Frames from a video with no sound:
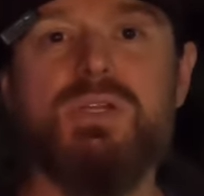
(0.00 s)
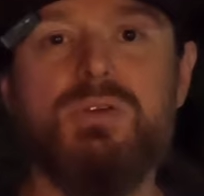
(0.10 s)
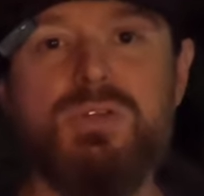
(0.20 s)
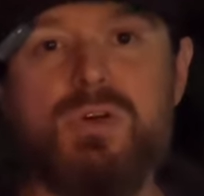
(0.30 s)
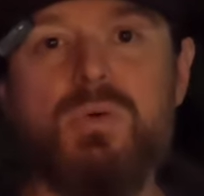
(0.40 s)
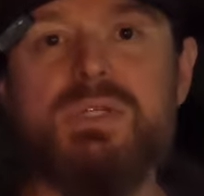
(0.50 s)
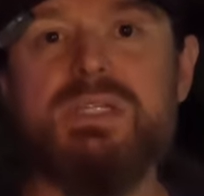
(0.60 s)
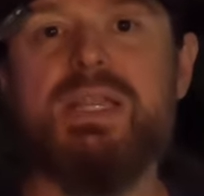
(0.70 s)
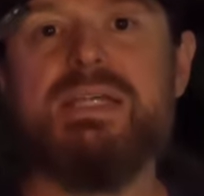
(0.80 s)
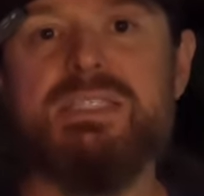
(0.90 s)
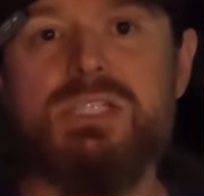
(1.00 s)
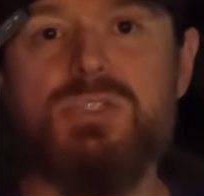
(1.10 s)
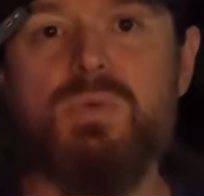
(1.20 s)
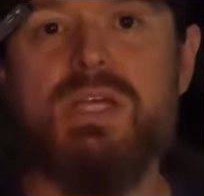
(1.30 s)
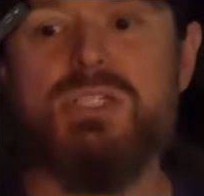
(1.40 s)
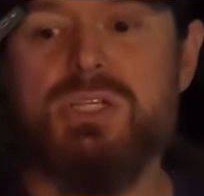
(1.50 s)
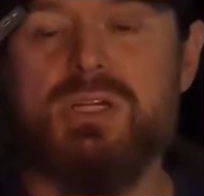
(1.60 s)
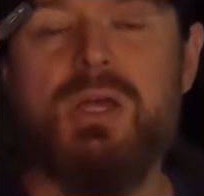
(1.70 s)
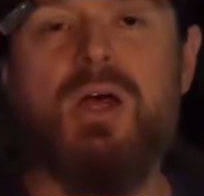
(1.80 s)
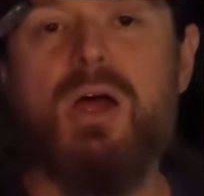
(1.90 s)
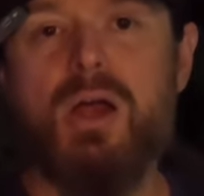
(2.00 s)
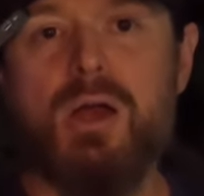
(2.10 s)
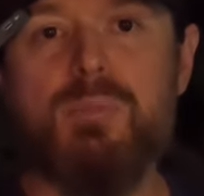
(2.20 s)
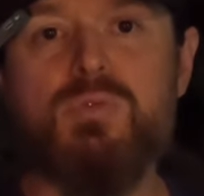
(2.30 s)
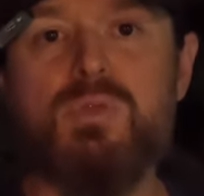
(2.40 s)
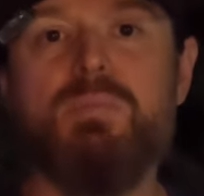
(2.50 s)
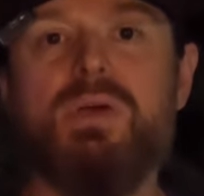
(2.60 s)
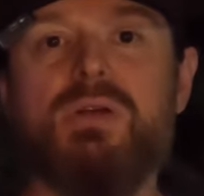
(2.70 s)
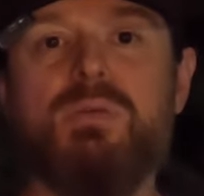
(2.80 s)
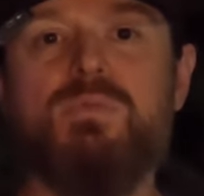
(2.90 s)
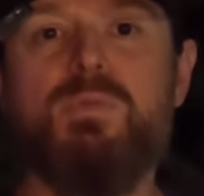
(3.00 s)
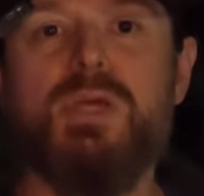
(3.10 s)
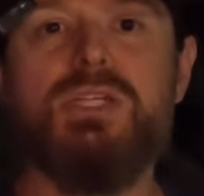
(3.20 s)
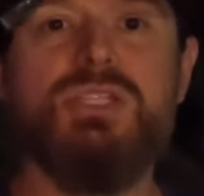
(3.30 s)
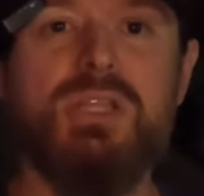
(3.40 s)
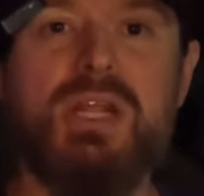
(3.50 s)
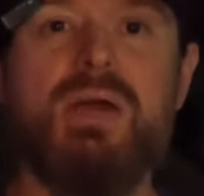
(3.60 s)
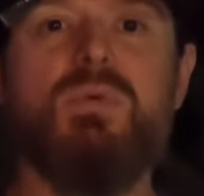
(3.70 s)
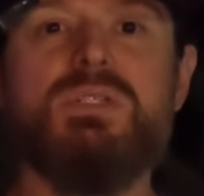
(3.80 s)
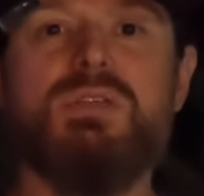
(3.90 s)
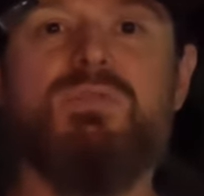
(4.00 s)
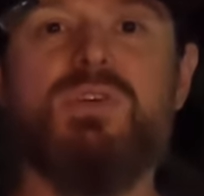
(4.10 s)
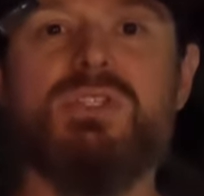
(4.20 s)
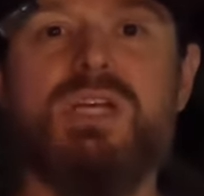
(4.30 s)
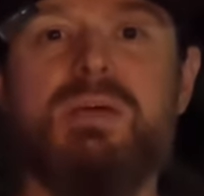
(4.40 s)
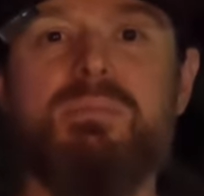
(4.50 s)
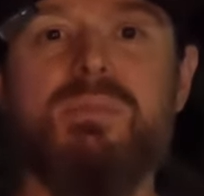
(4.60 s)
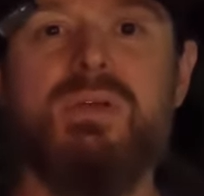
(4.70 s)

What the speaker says: And, you know, you go into that situation armed with better information than I was the first time.